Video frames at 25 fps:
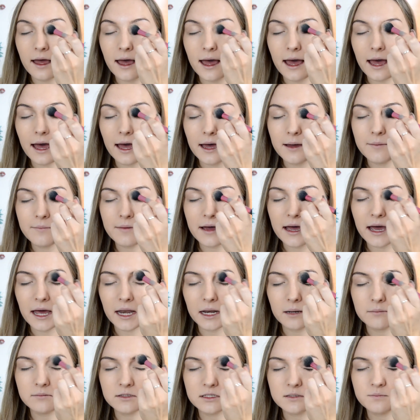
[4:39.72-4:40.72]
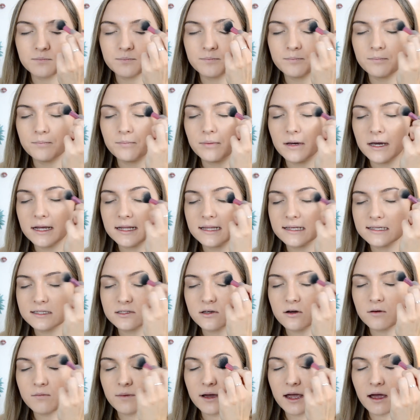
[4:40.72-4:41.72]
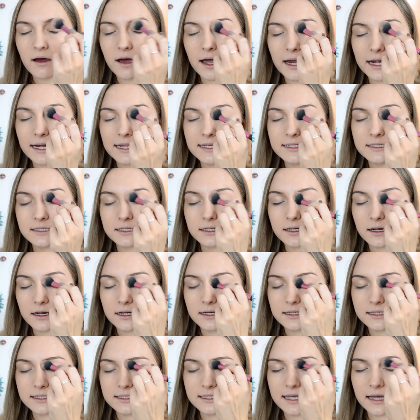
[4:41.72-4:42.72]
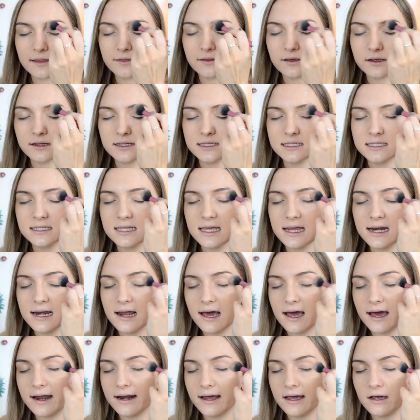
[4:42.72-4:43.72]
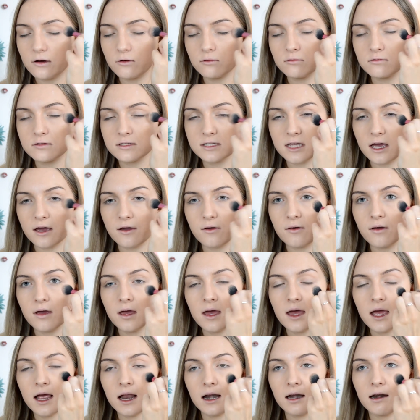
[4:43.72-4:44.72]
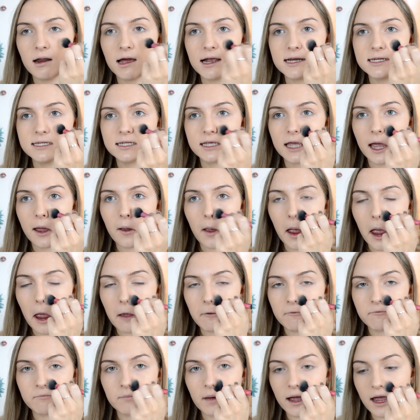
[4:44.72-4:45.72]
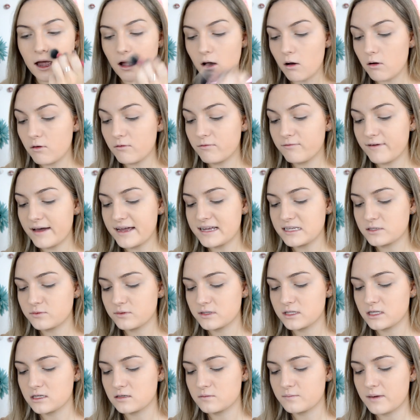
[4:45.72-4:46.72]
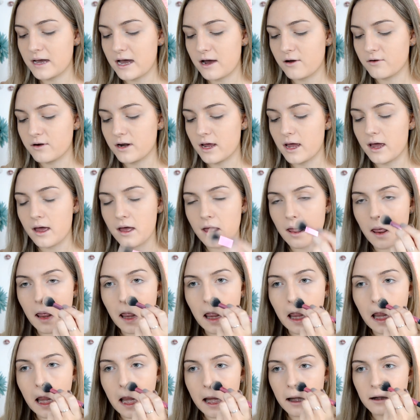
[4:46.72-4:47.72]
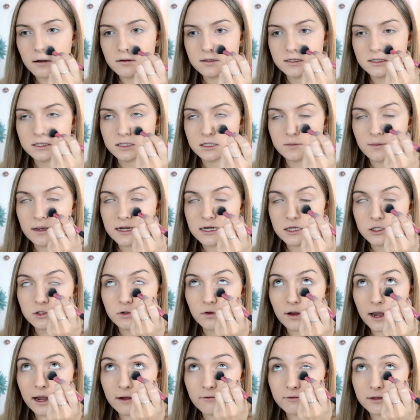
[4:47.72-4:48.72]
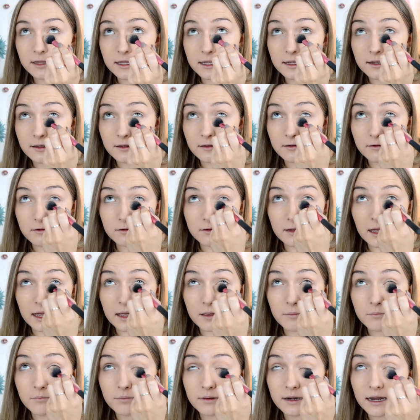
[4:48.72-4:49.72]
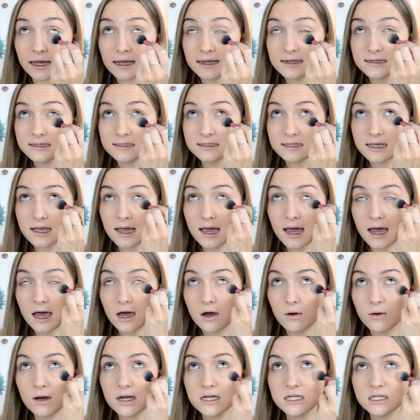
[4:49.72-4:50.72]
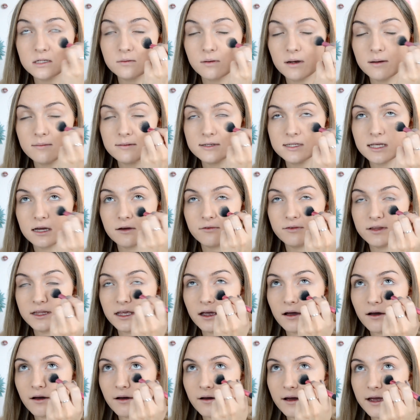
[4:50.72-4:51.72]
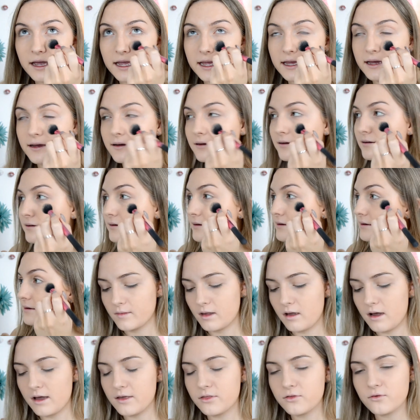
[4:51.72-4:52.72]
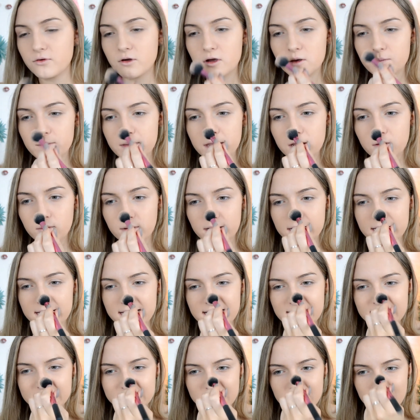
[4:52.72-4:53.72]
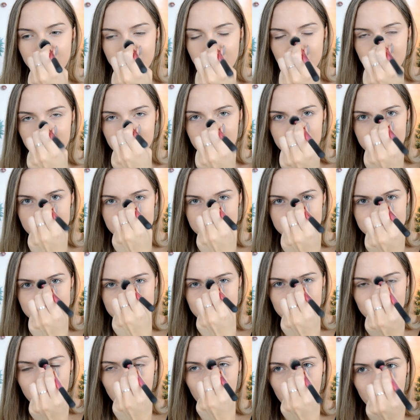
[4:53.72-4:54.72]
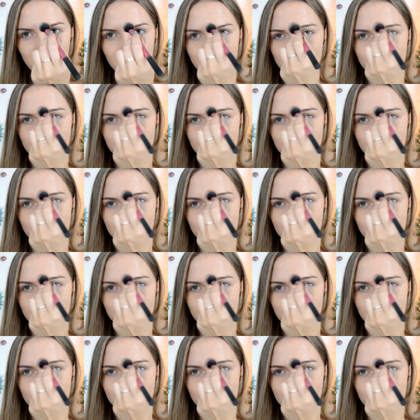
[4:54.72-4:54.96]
And I'm just putting this on my eyelids to kind of set the concealer, and I also like to go over my whole face with this powder just to make sure everything is set in place. Ow, I just poked myself in the eye. I thought it would be quite easy, but it's not.